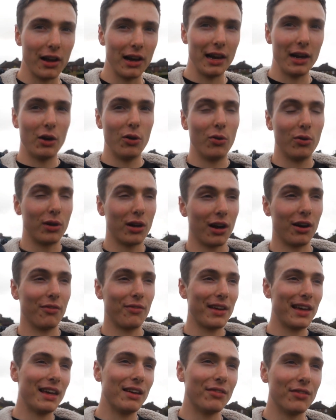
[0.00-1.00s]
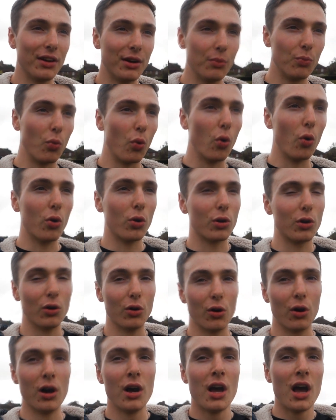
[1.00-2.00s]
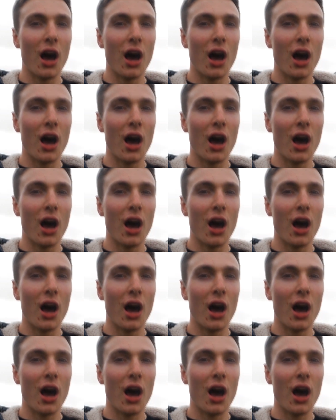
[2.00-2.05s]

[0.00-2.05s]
little kind of evening walk or